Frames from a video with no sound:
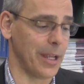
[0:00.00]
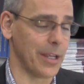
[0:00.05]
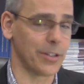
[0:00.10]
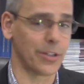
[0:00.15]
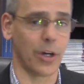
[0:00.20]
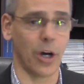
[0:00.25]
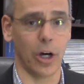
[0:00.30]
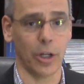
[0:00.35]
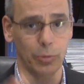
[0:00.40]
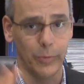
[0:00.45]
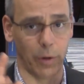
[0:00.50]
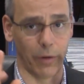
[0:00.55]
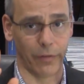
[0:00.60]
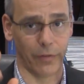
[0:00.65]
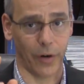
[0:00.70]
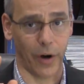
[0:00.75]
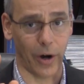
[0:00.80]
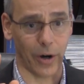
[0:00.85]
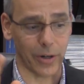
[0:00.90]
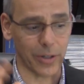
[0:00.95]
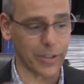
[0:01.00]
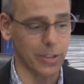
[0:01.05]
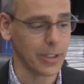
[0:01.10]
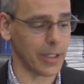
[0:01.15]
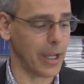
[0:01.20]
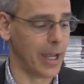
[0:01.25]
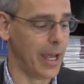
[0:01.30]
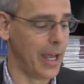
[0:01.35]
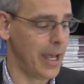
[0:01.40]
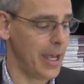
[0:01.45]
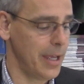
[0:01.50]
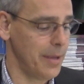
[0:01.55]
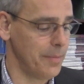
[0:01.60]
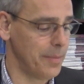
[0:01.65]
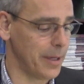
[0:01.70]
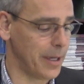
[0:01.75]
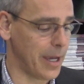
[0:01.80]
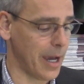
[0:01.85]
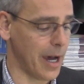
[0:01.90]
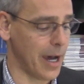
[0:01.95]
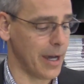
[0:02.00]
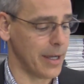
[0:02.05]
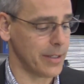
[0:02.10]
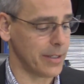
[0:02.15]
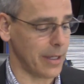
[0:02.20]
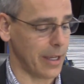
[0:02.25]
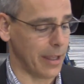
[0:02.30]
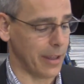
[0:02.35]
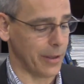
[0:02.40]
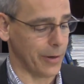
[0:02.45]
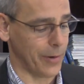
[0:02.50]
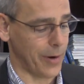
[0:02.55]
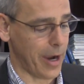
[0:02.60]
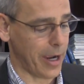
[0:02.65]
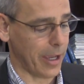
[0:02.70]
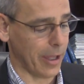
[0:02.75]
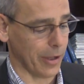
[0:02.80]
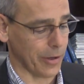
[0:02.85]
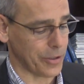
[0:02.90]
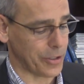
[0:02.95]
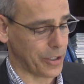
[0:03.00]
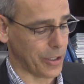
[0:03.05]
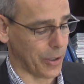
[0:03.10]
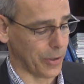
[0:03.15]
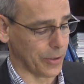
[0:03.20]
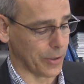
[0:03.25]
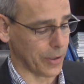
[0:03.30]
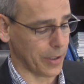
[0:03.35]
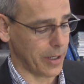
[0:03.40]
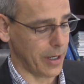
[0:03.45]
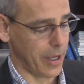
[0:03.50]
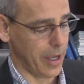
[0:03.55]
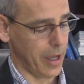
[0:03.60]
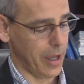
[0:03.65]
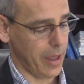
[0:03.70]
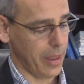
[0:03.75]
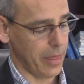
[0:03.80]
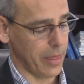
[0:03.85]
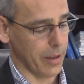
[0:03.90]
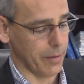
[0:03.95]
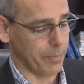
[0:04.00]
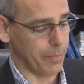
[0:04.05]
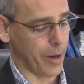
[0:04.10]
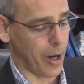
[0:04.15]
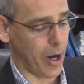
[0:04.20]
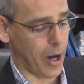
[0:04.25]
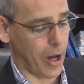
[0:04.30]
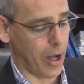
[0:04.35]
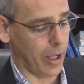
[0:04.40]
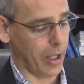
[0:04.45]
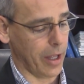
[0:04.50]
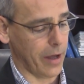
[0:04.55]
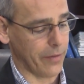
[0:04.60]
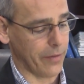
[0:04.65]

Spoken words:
is called reverse because in the regular shoulder, the ball